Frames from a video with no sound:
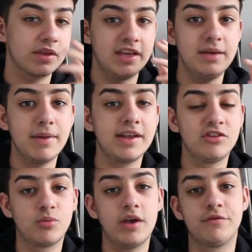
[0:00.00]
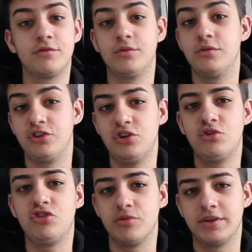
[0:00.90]
he made his way through
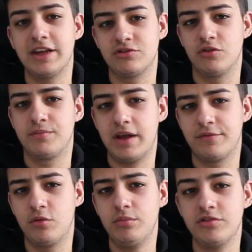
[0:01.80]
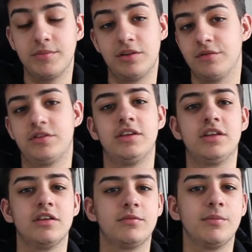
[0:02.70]
YouTube and that sort of platforms. I mean, obviously he
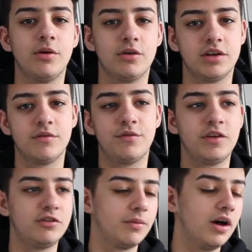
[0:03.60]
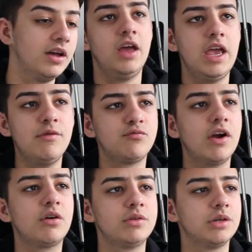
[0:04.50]
does promote on other things, but even
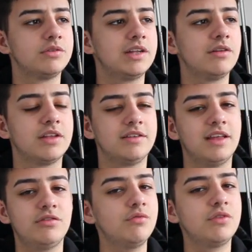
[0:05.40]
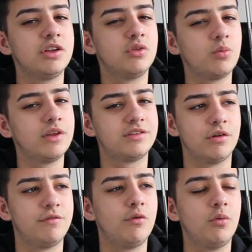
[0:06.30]
record deals nowadays, that's not really the way to
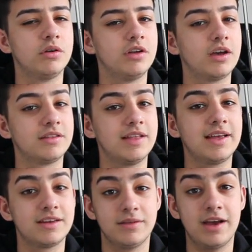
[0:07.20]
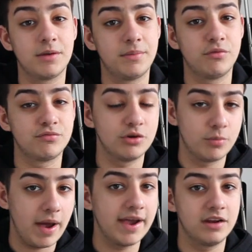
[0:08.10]
go forward. Like that can that can be a real
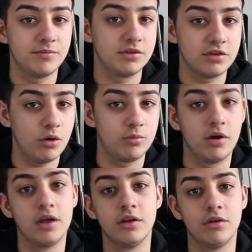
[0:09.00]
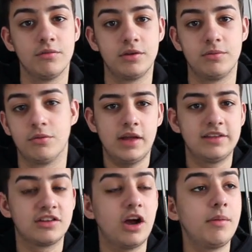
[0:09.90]
pain. I've been told by a lot of people.
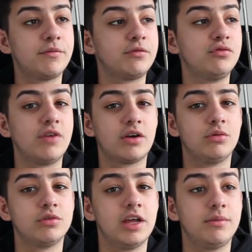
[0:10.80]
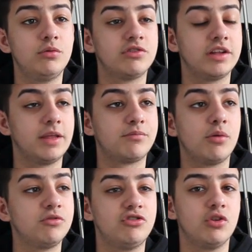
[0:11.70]
And to come up through record labels, like they
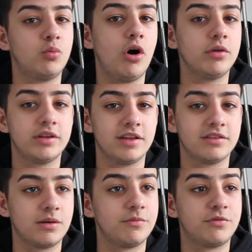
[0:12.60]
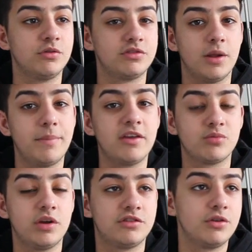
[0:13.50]
promise you the world, and it doesn't come through. So the
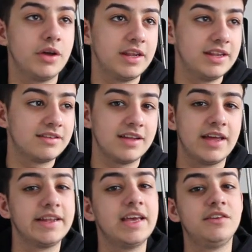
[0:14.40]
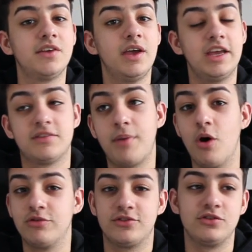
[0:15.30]
best way to do it in this day and age is
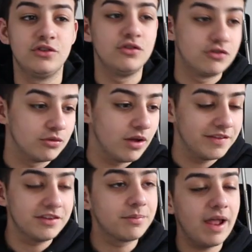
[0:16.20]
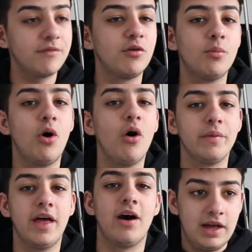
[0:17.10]
post on YouTube, like this platform we're
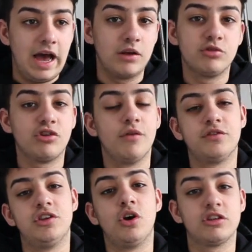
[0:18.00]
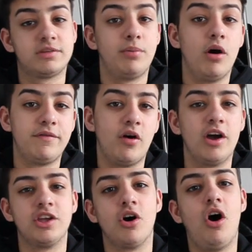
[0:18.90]
on now. And also, obviously, you got
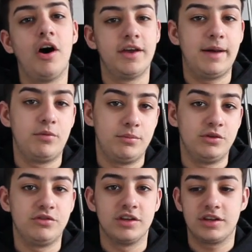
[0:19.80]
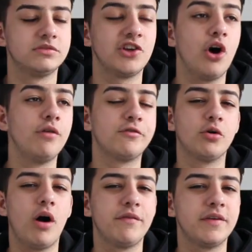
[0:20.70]
Spotify, you got Apple Music. So
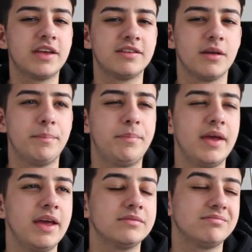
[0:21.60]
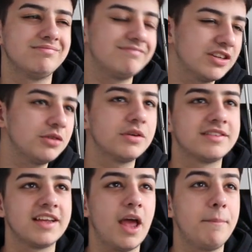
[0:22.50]
overall, I think it's a bit, I don't want to
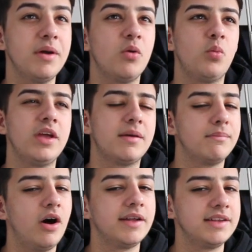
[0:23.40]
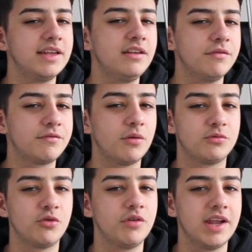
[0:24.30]
say it, a bit weak-minded from
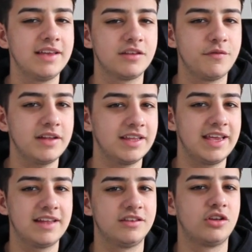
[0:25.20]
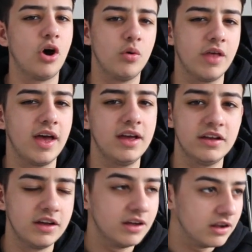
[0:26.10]
Tory Lanez, the fact that he had to go there.
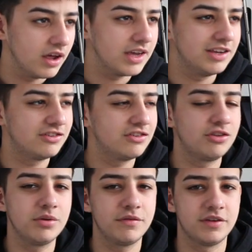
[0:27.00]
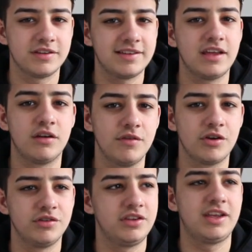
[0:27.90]
Like, he's just doing it for the sake of it
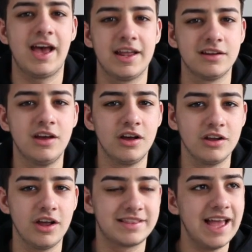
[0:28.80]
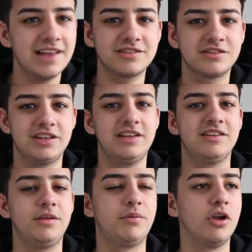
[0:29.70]
because he can. Like, that could
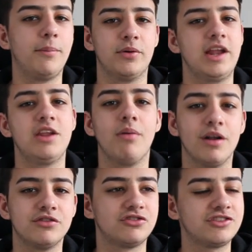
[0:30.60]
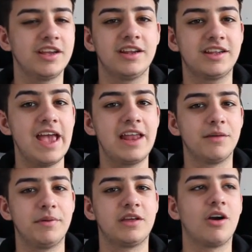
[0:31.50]
easily pull up on anyone. Just sitting, getting
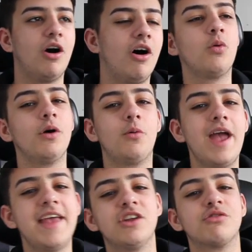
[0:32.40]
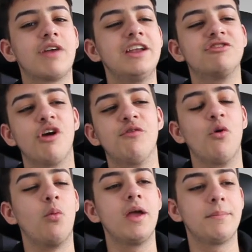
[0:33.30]
in a big car, or get in the Range
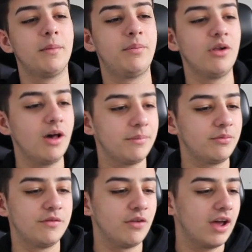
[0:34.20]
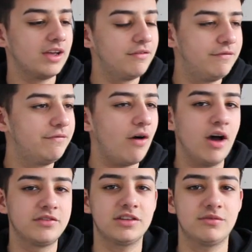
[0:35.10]
Rover whip, pull up with like
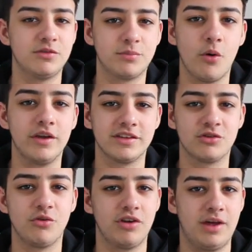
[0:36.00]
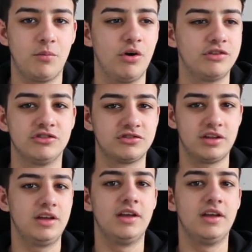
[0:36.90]
five, six of his boys at Tory Lane Wise, just